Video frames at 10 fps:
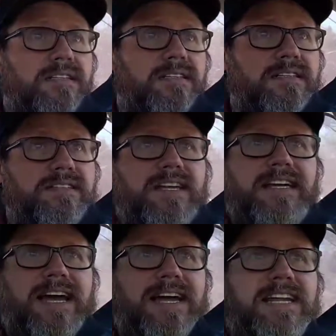say
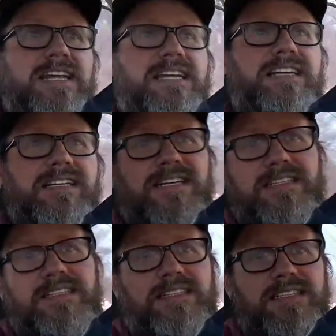A
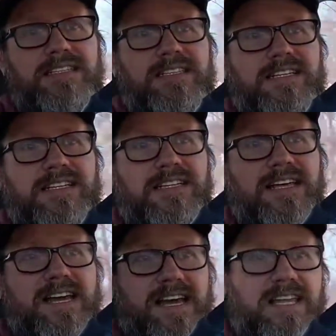
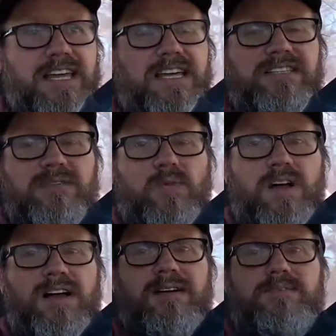LS
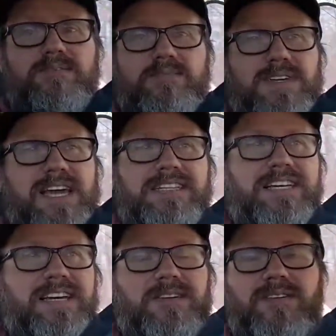swap
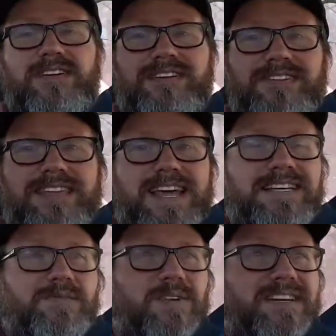K10 or
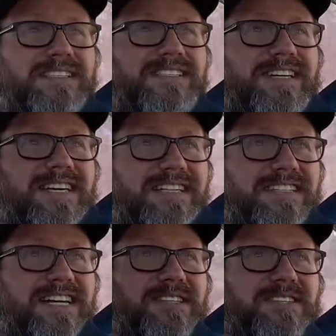that's what his uh,
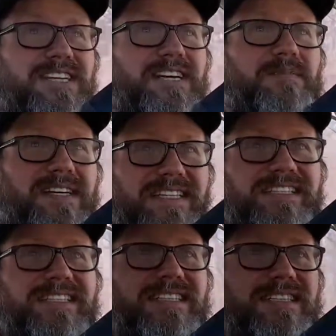channel's name is.
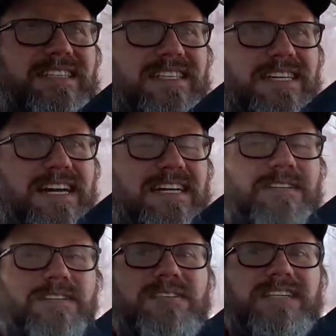I
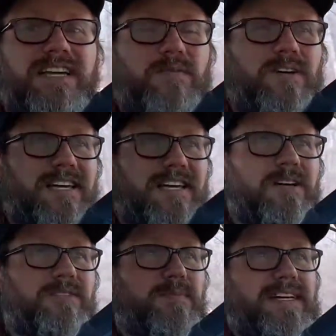don't know exactly what he
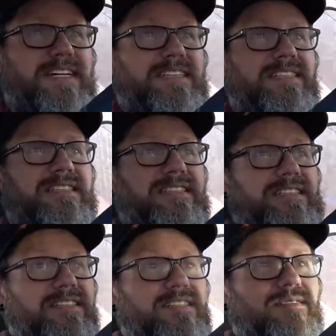goes by,
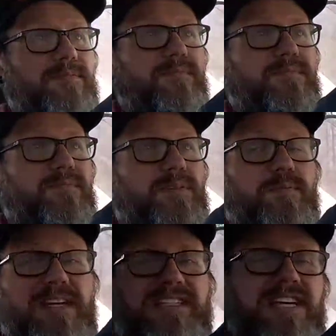but
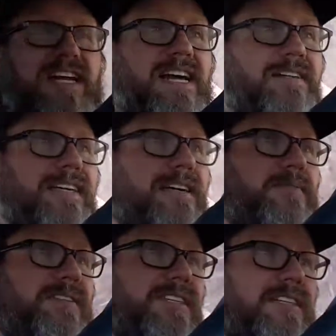big shout out to him
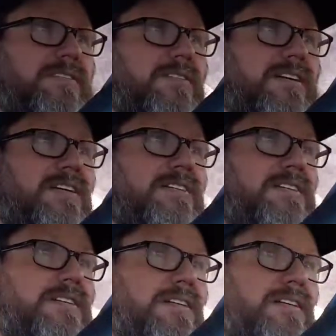because he's uh,
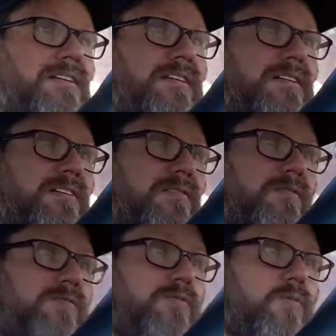
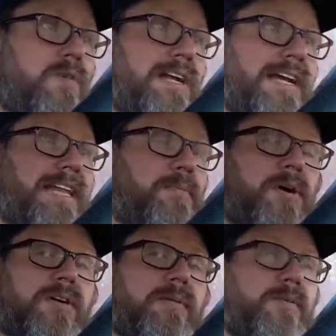the one I got the
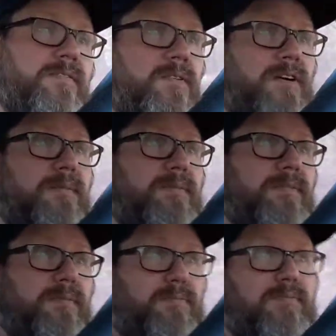part number from.
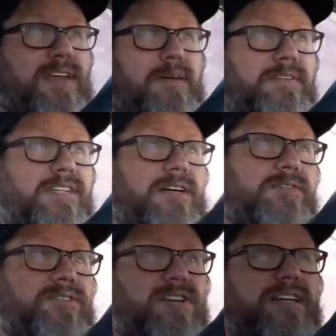Able to go
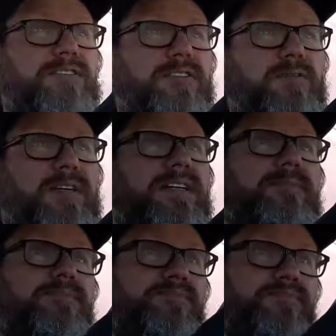straight to uh,
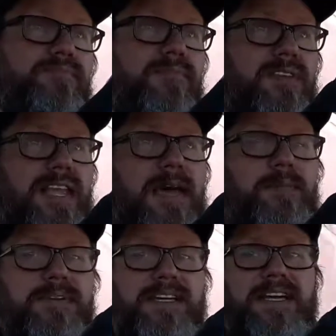Napa
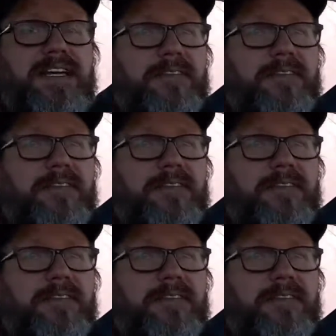and get it.